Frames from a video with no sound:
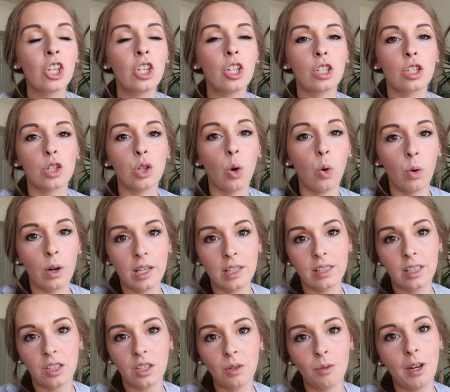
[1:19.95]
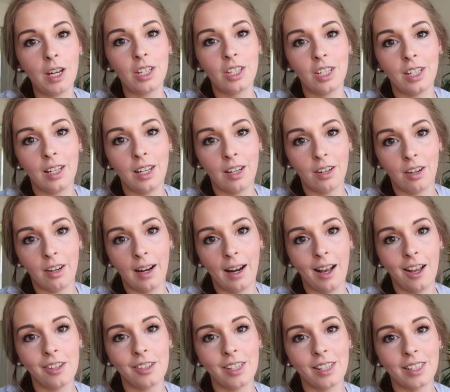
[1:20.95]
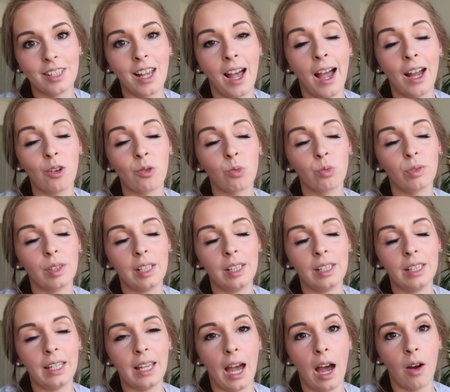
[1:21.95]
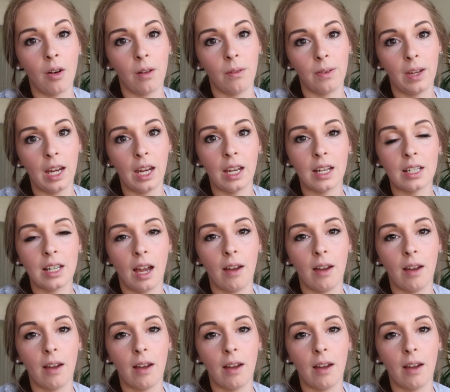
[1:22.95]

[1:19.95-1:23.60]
the toy situation in our house has gotten really out of hand.